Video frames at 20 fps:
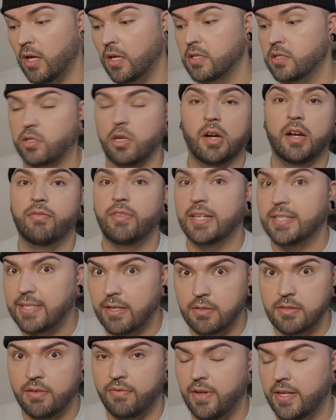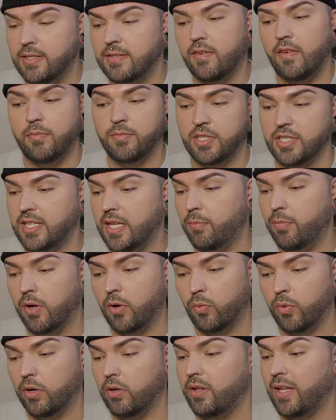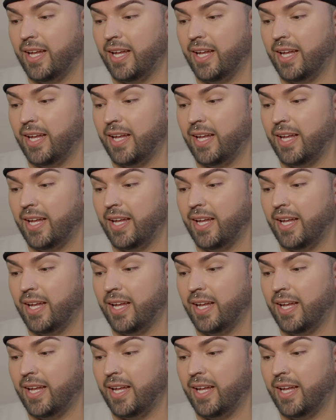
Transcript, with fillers: Sorry if that sounds offensive. I'm just keeping it real.